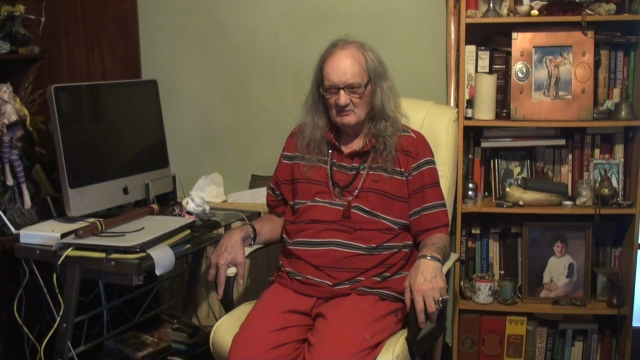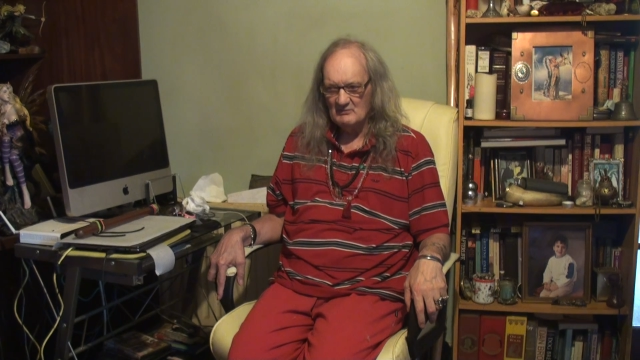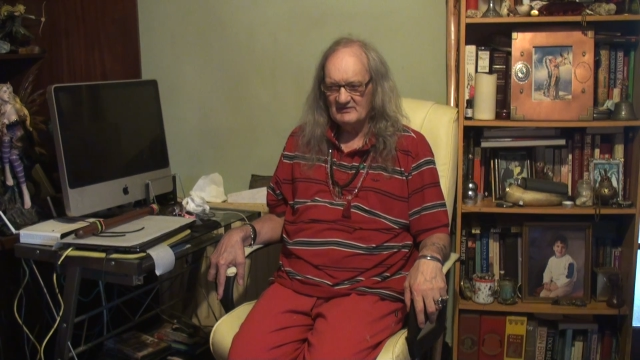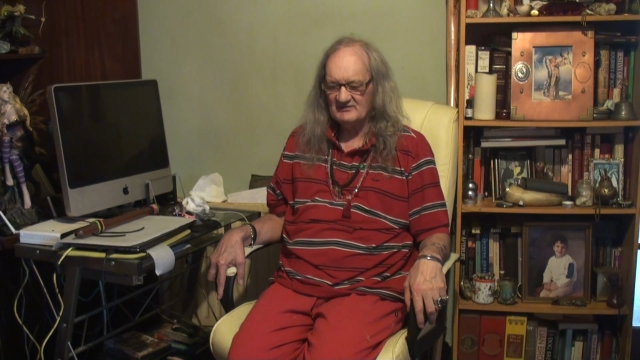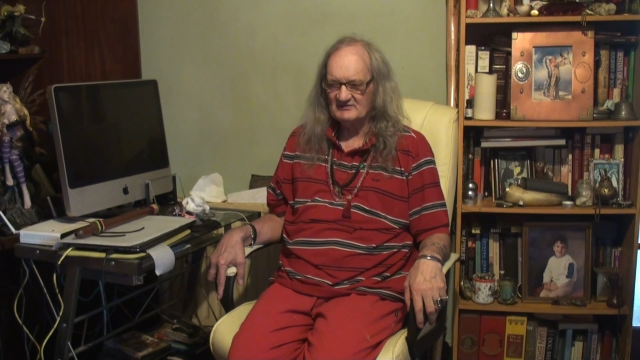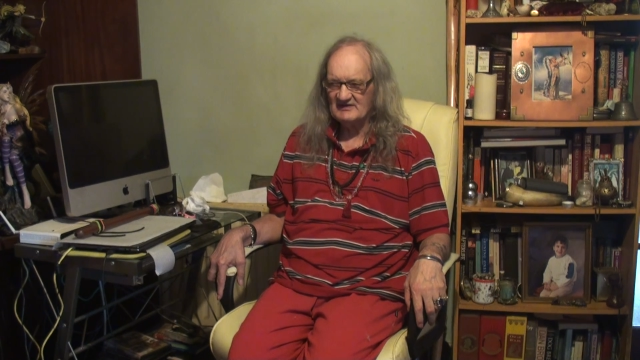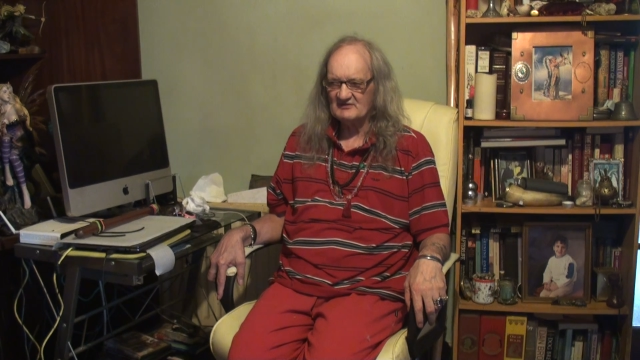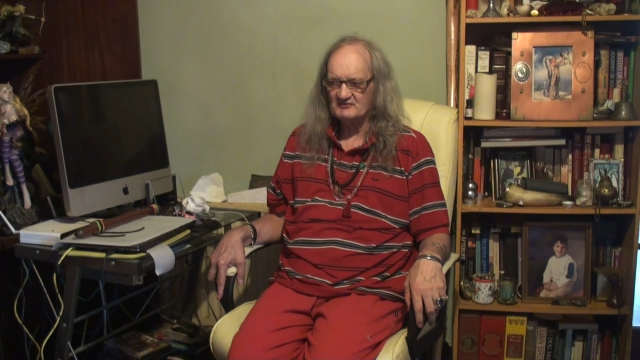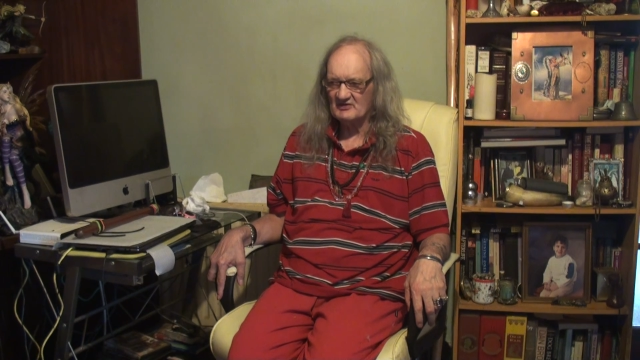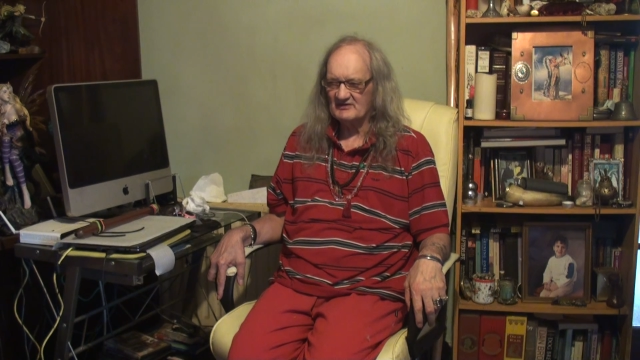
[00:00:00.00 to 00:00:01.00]
with his
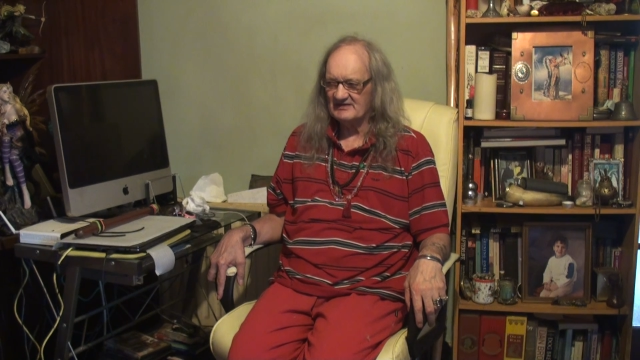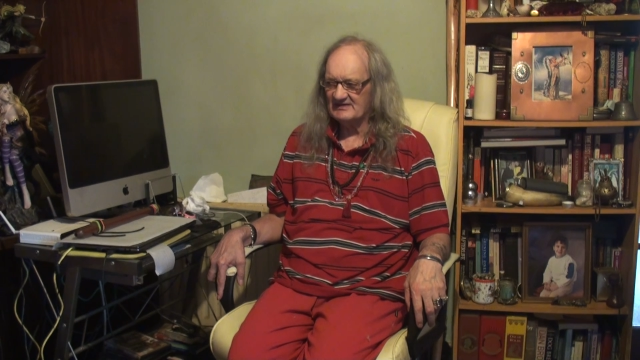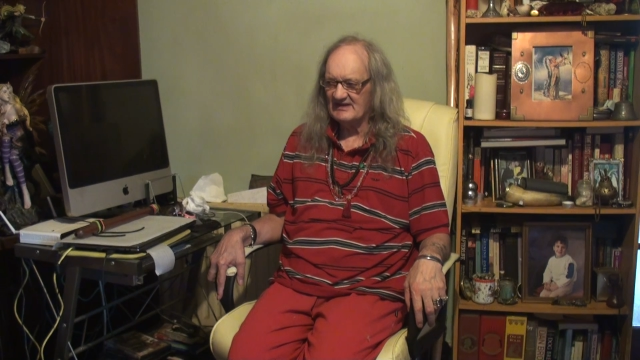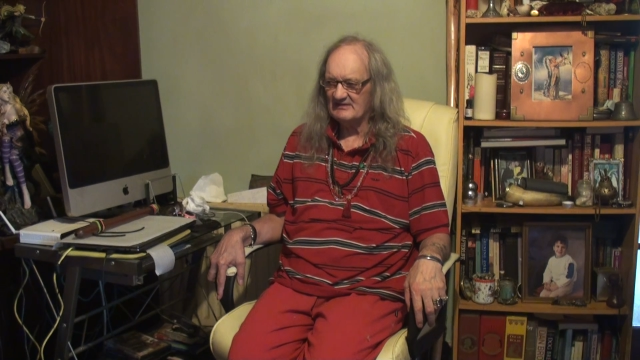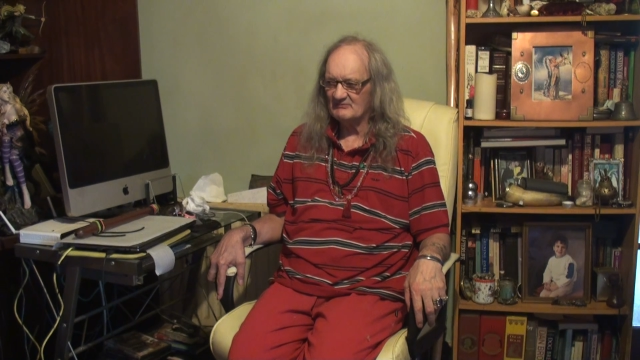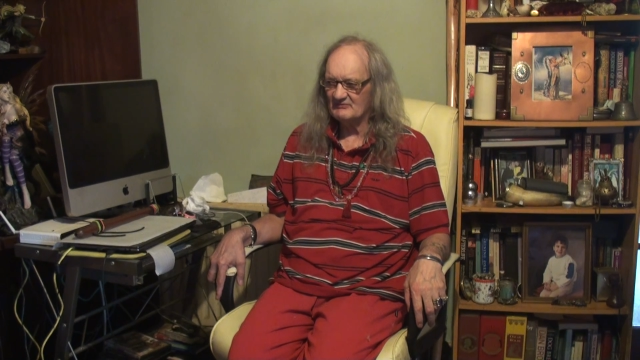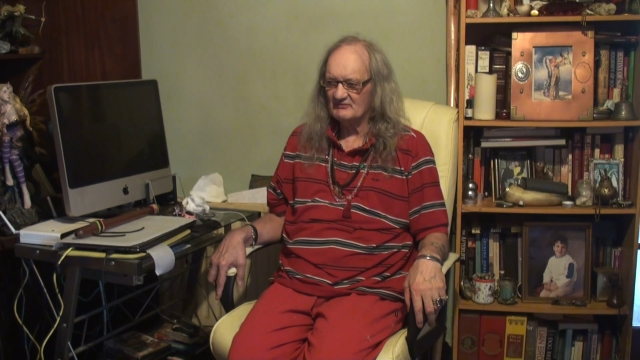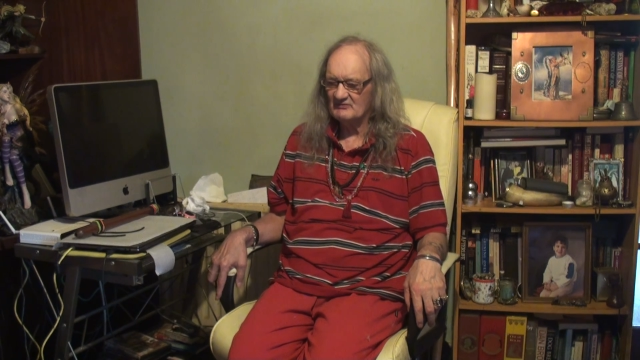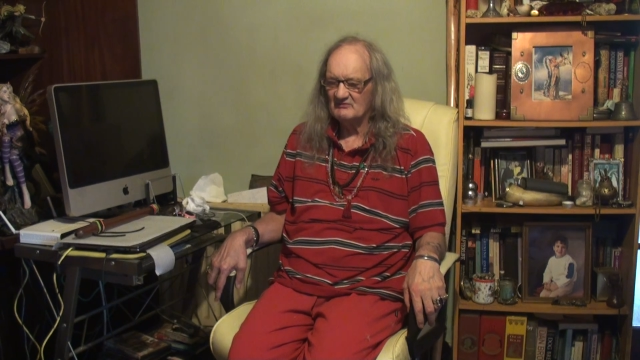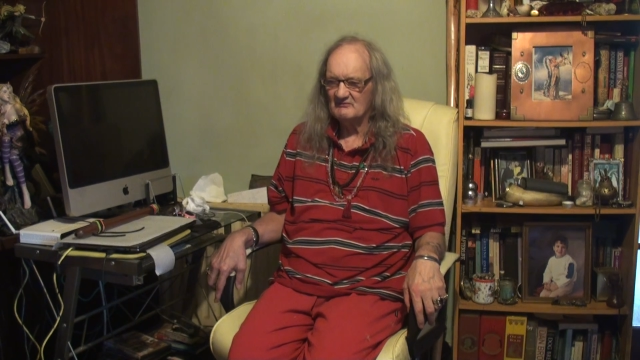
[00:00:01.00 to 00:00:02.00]
electronic games
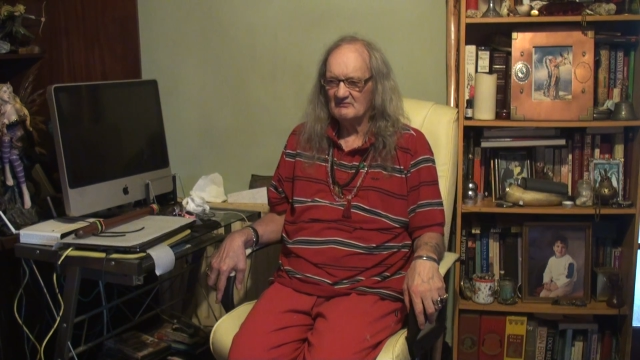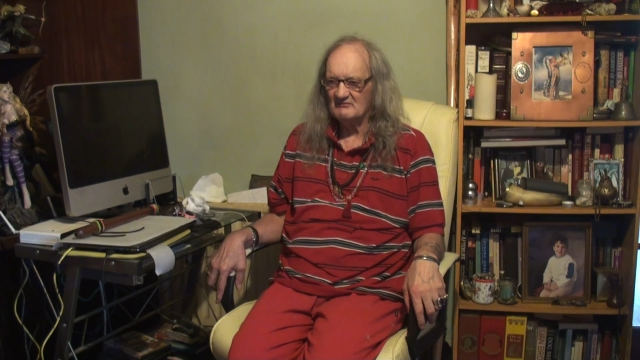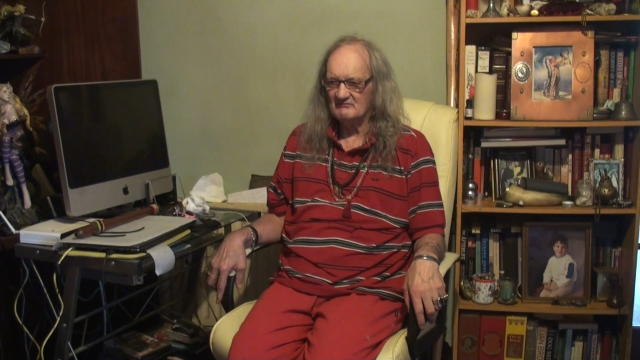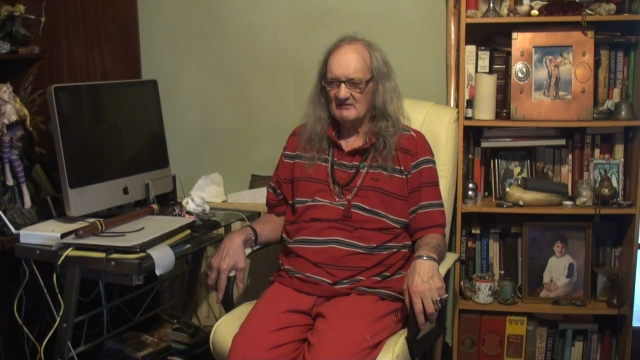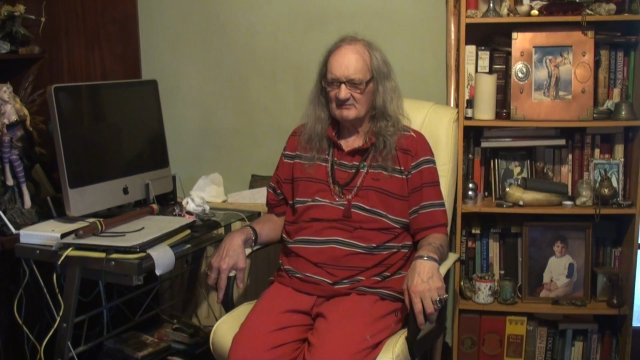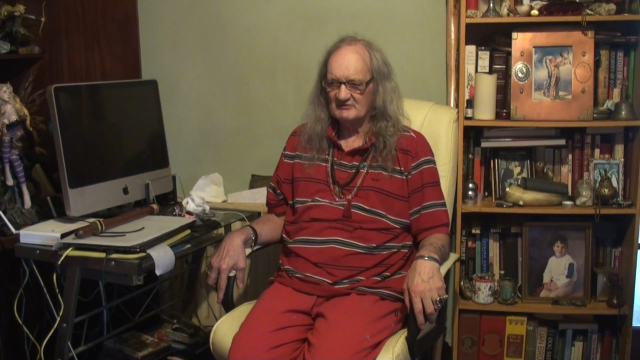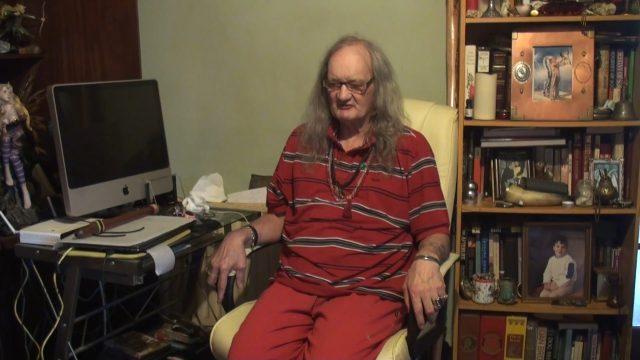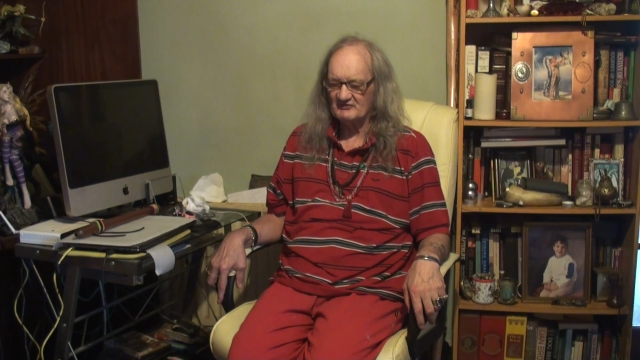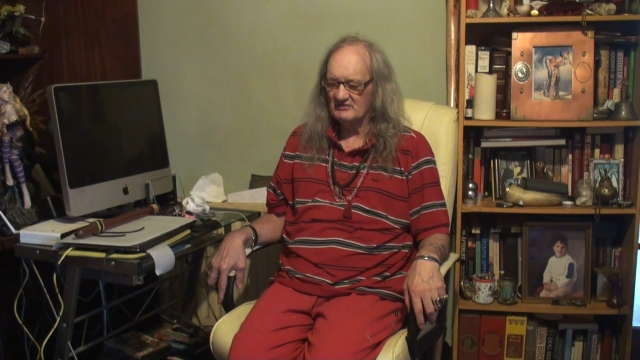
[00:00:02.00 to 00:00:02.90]
rubbish.